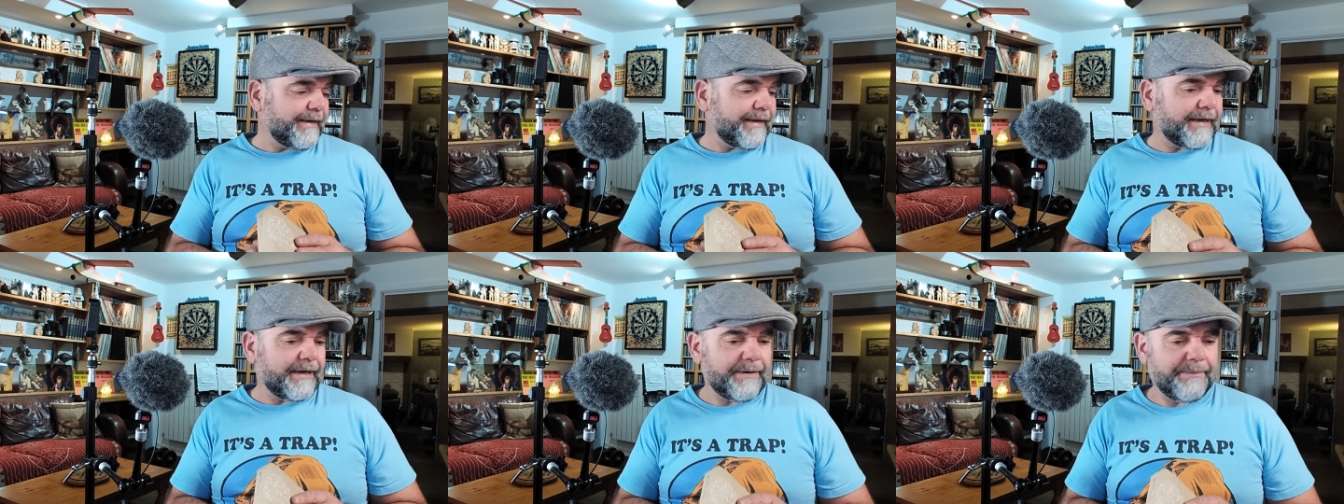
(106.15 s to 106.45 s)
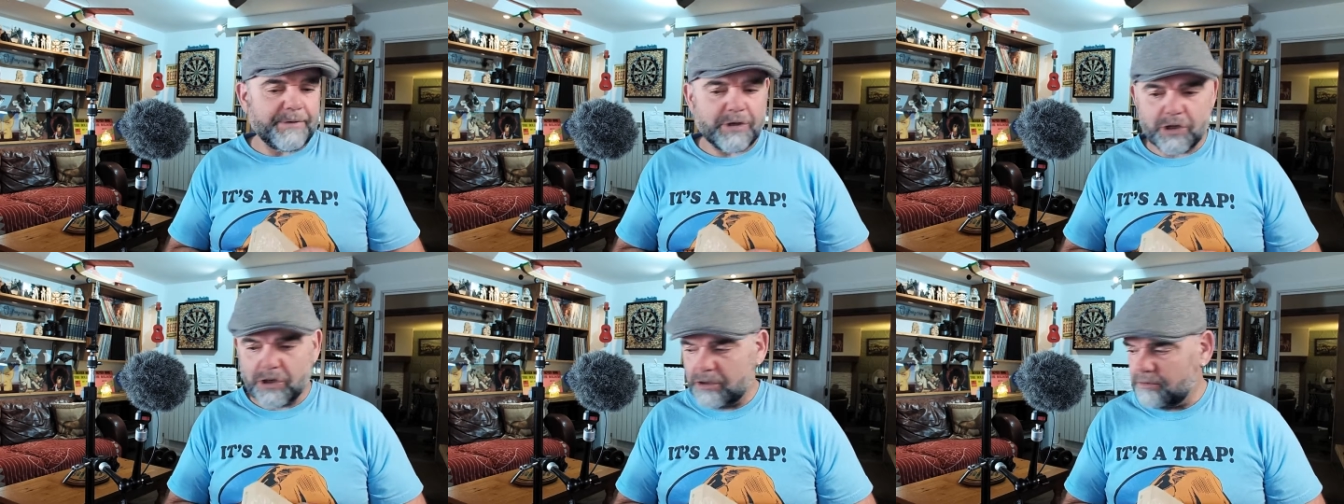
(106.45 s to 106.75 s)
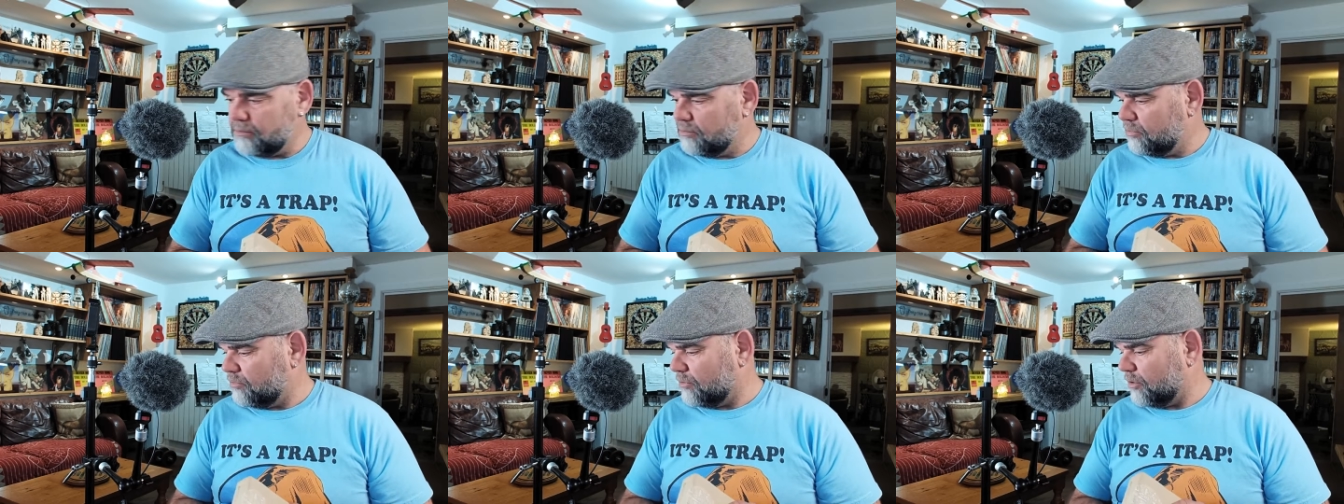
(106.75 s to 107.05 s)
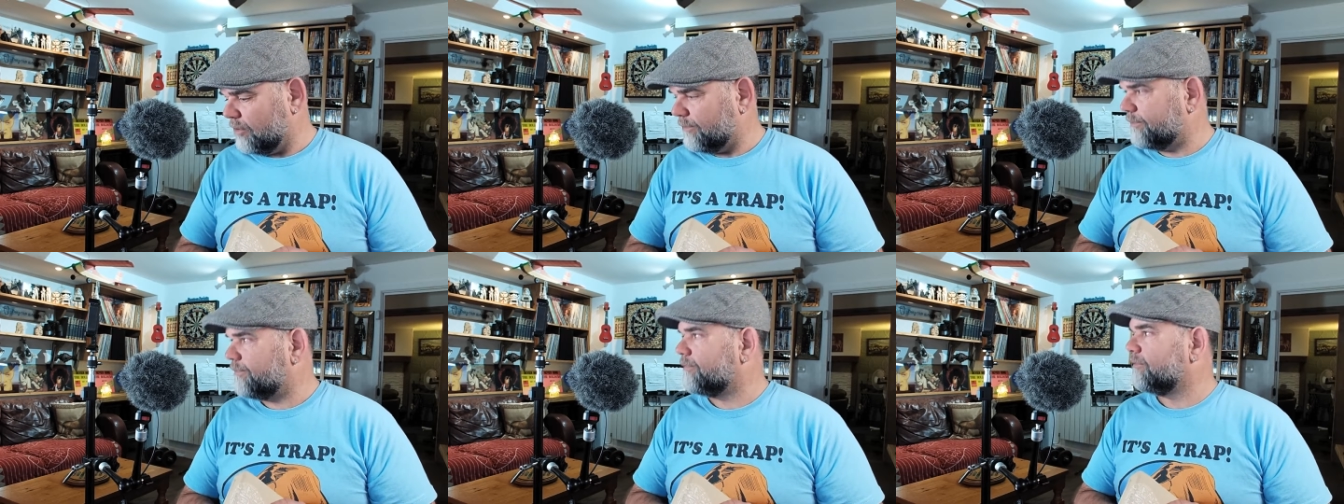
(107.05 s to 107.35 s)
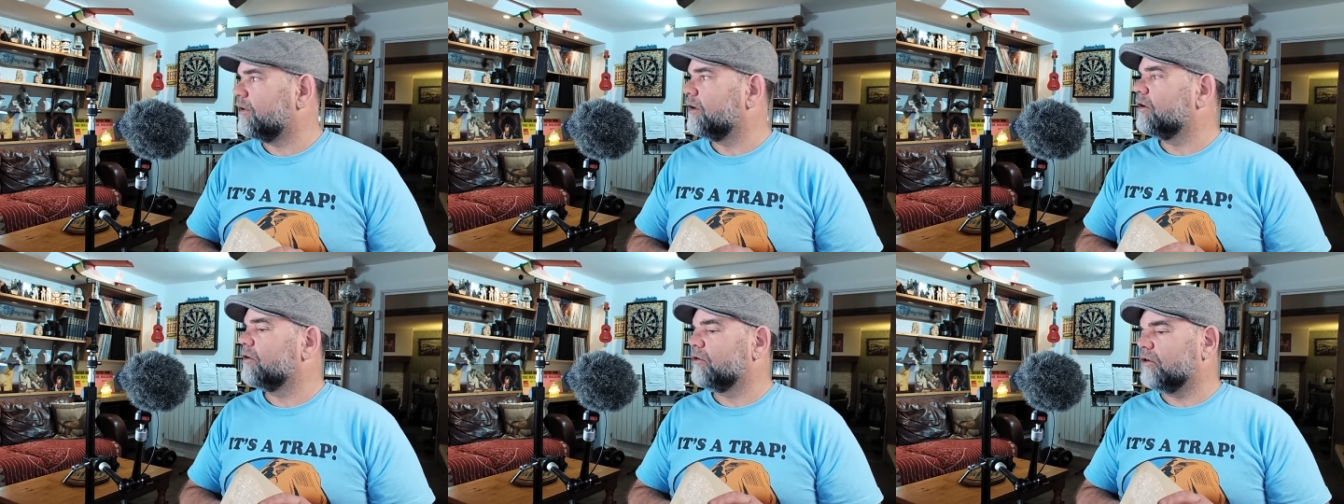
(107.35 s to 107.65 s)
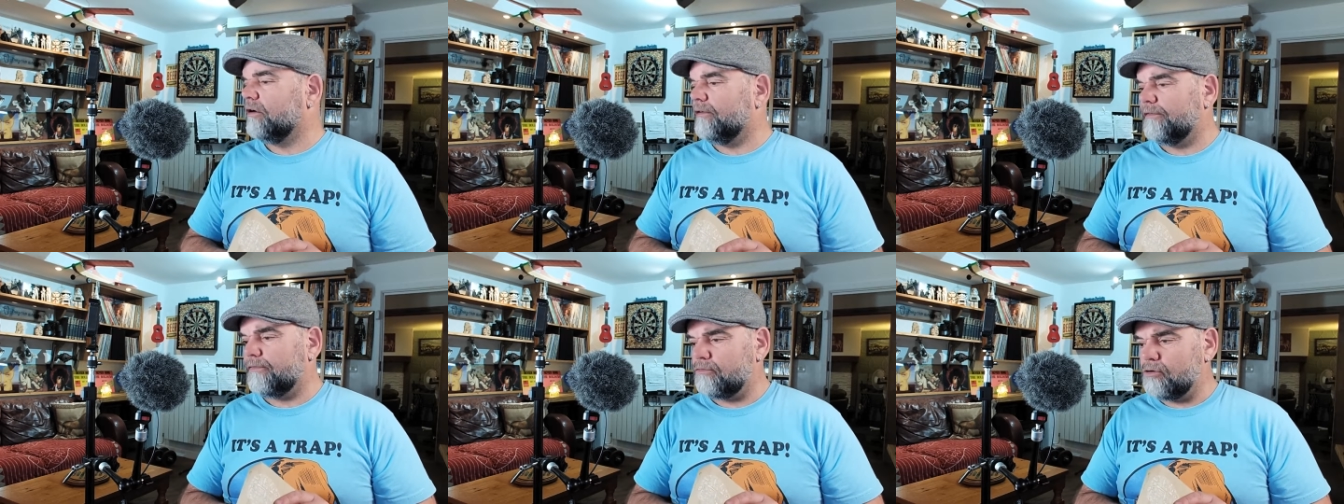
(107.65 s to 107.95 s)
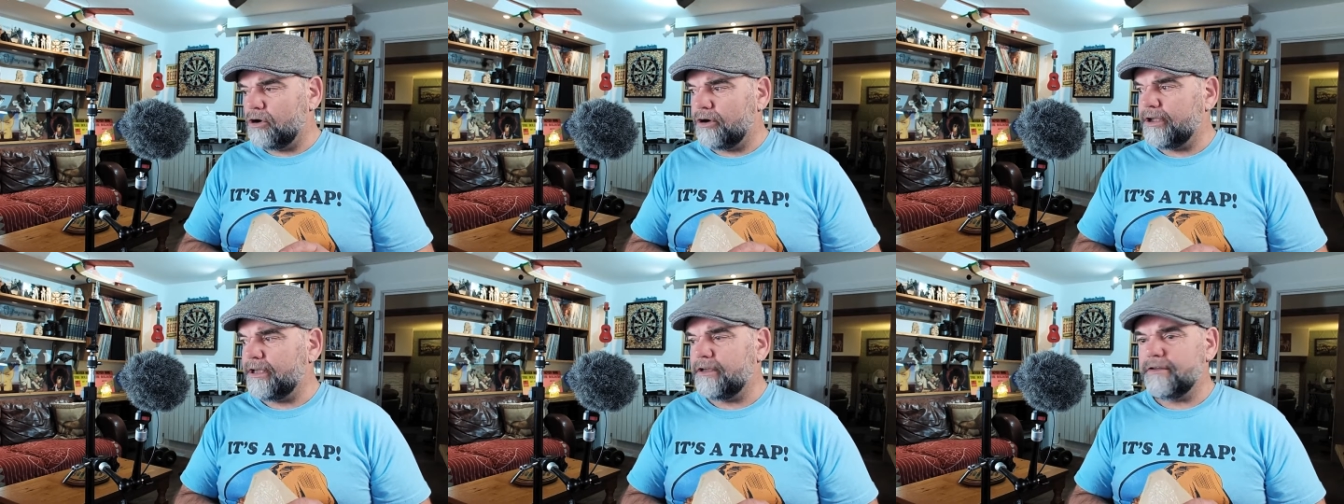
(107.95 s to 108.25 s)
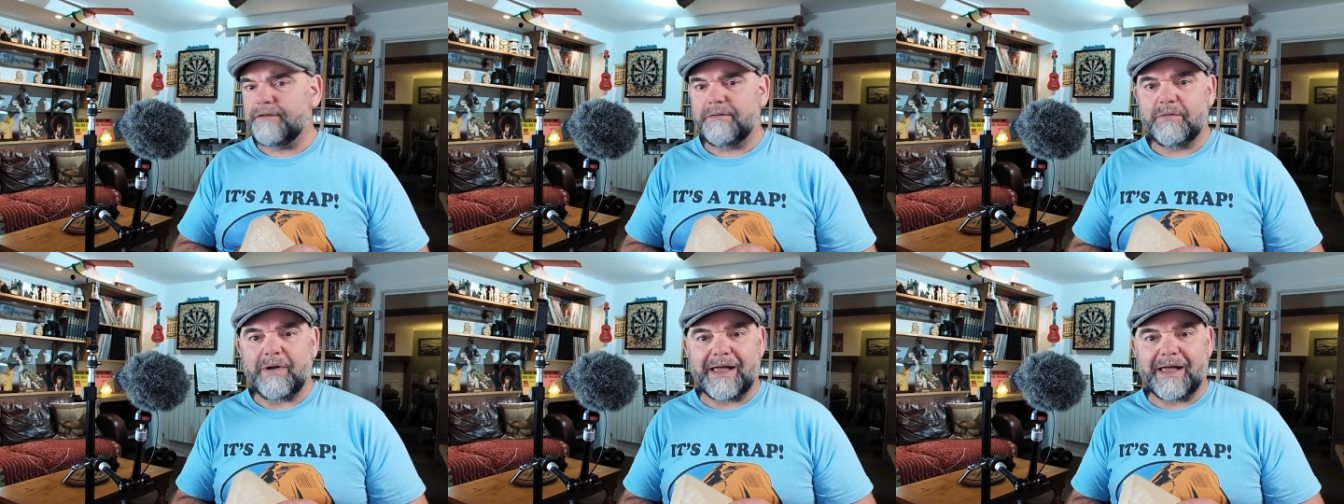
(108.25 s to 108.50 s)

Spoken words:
I've got I've got a variety of.